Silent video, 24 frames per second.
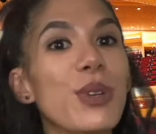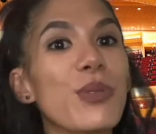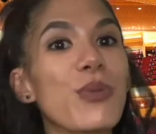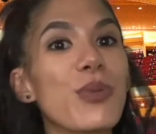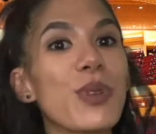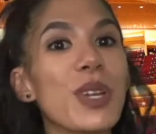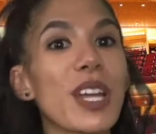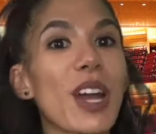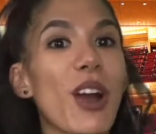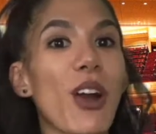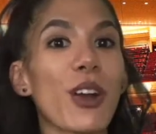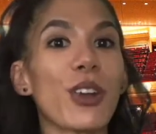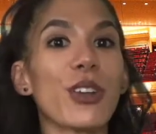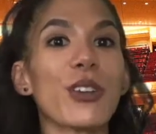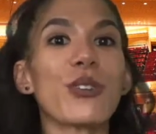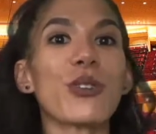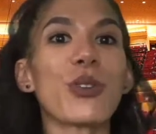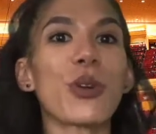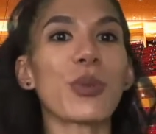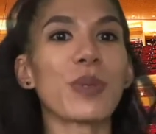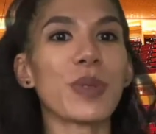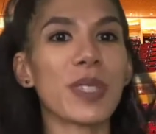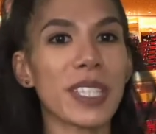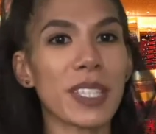we are
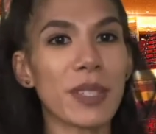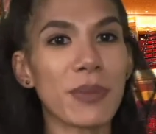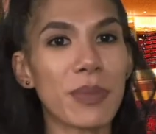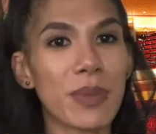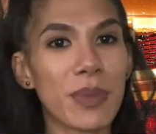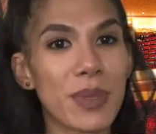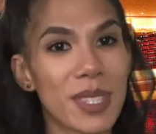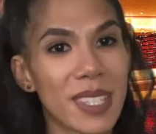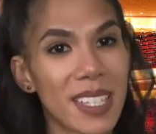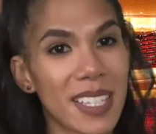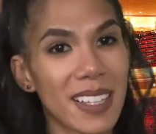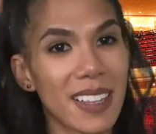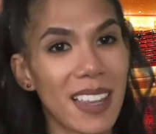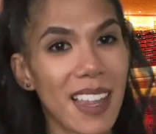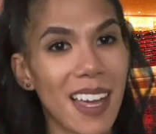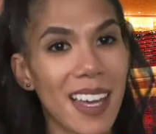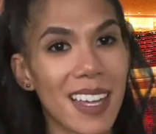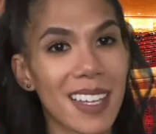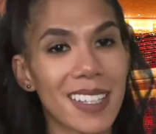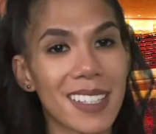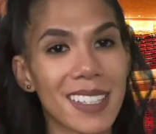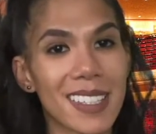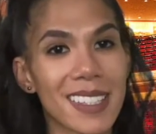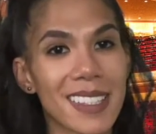normally in music
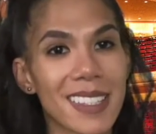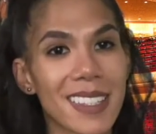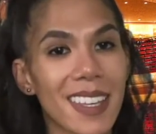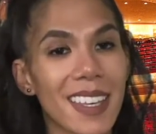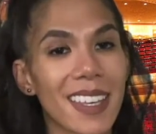class,